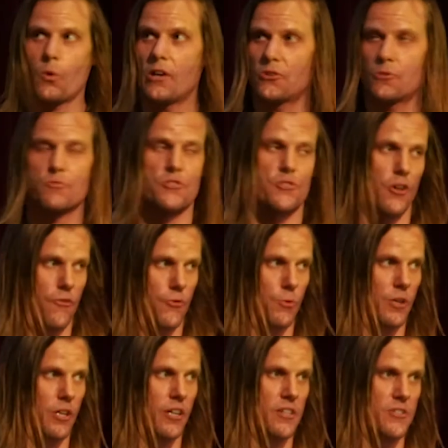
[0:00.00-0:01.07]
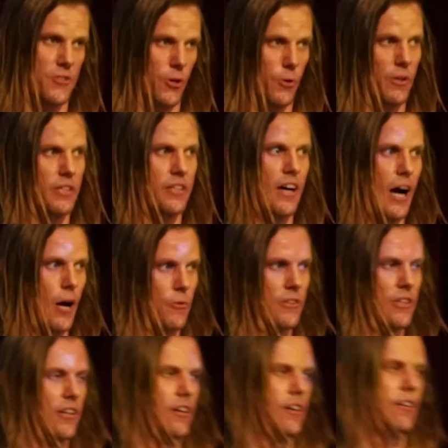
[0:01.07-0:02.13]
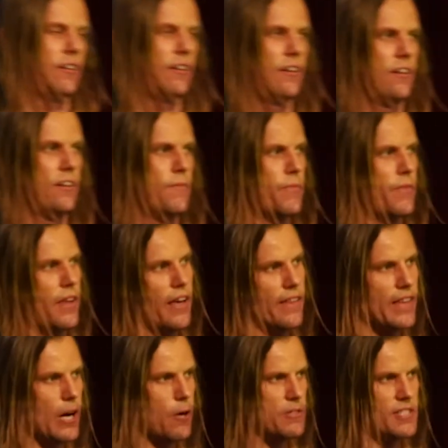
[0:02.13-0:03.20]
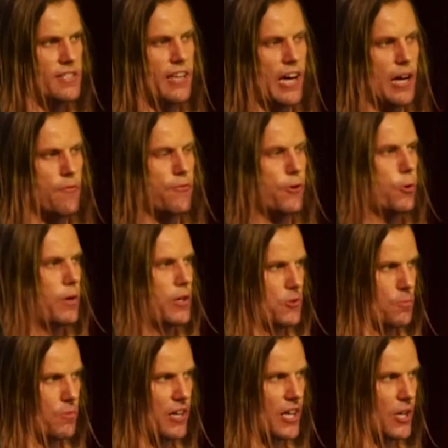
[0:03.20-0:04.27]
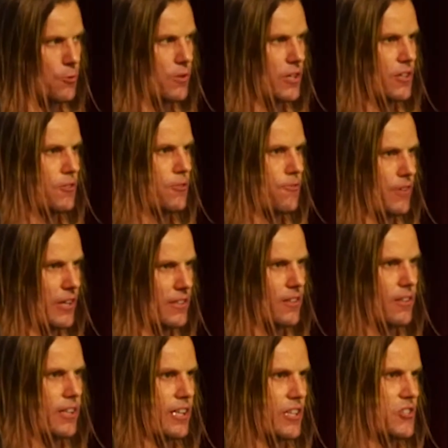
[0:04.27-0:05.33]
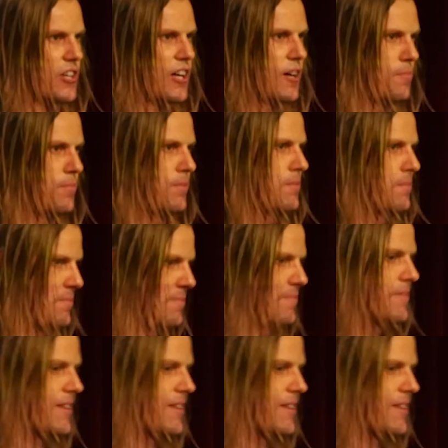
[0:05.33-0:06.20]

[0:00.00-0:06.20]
So the quantum software is already out there, and now it's time for quantum hardware to finally catch up.